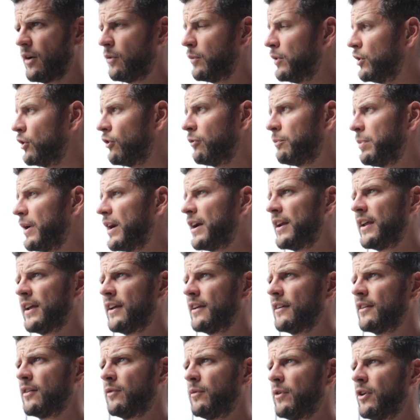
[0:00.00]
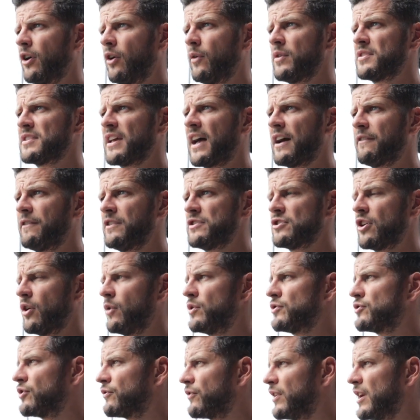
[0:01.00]
We love Beardy. We always have. He's
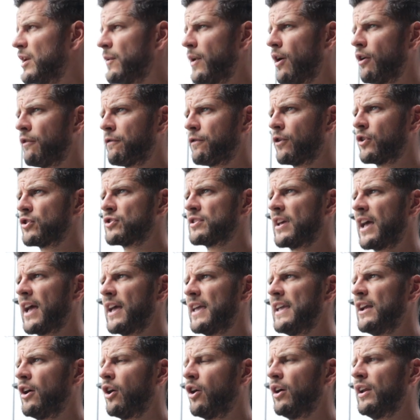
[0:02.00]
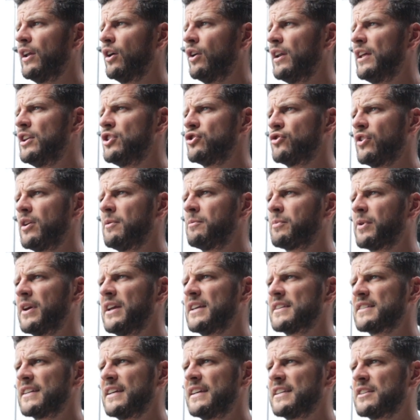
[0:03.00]
always done really well for us. He got a little injury in
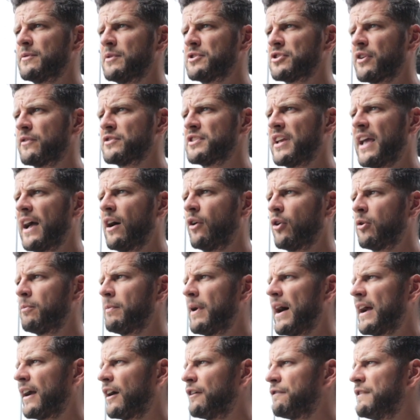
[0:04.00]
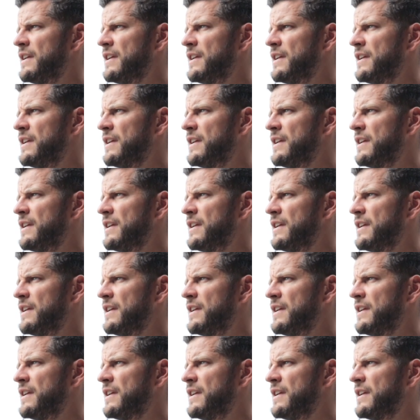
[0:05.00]
pre-season, which obviously held him back.